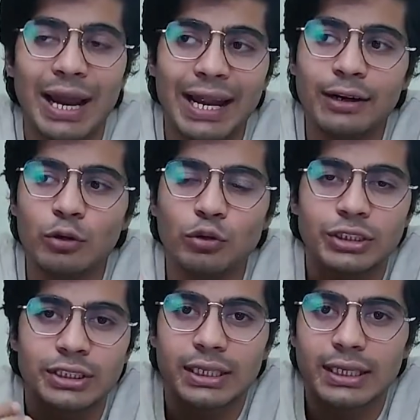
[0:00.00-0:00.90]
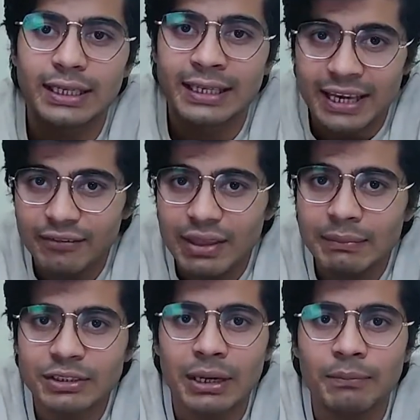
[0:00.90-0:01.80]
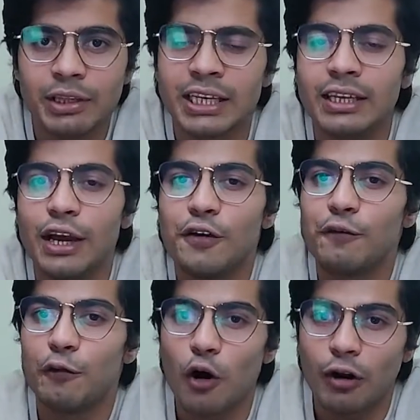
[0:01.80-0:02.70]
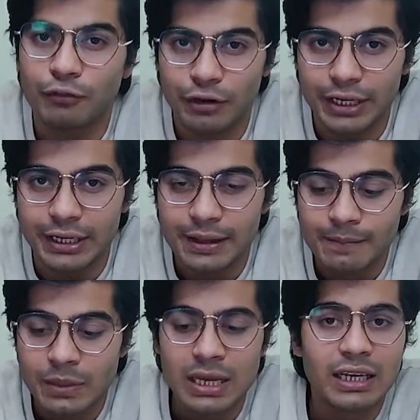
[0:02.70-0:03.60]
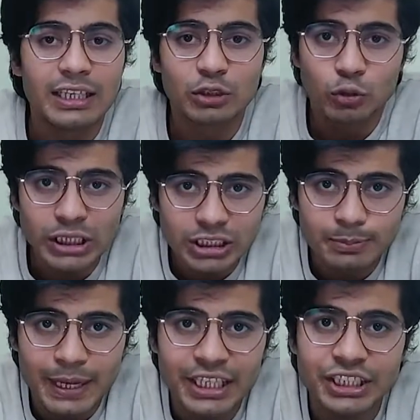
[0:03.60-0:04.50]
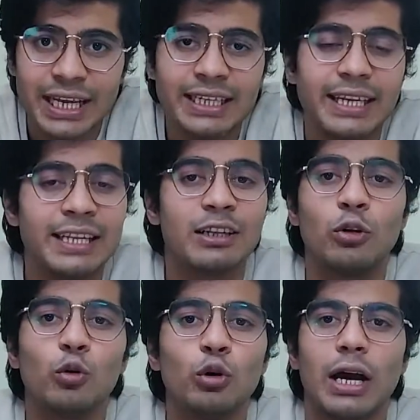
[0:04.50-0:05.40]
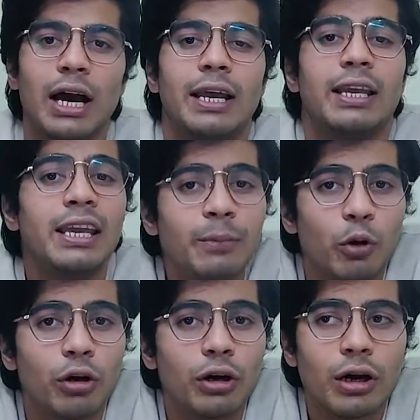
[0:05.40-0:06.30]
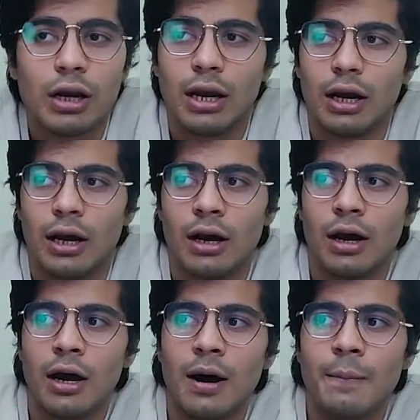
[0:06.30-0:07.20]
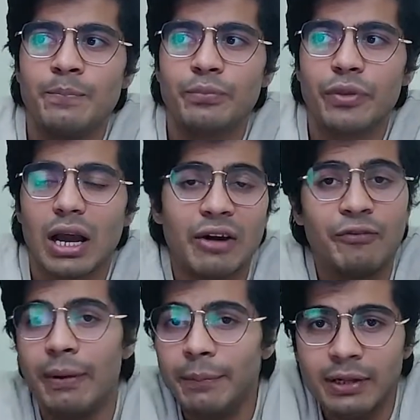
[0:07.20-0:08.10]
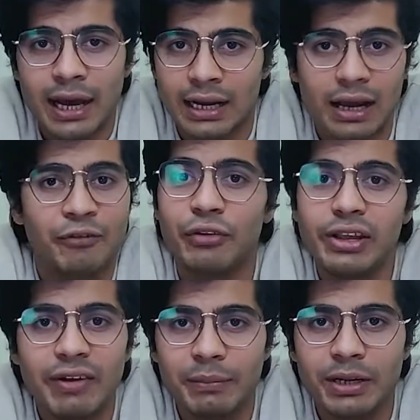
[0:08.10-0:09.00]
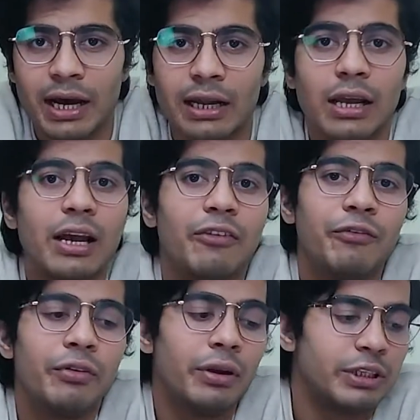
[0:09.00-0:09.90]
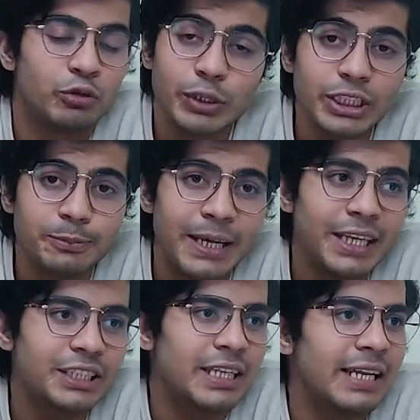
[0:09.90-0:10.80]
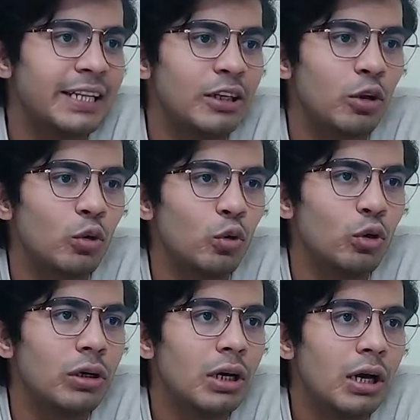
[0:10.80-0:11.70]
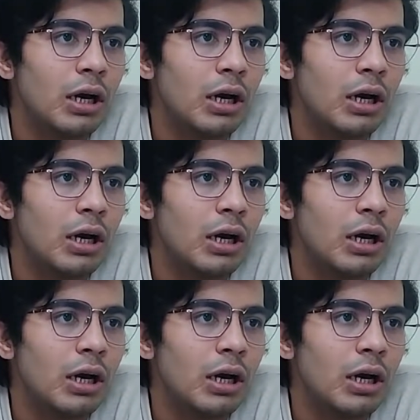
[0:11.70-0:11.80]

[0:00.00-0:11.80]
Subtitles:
try to give them something for free. The squeeze page can include an ebook, a webinar, a free webinar. The squeeze page can include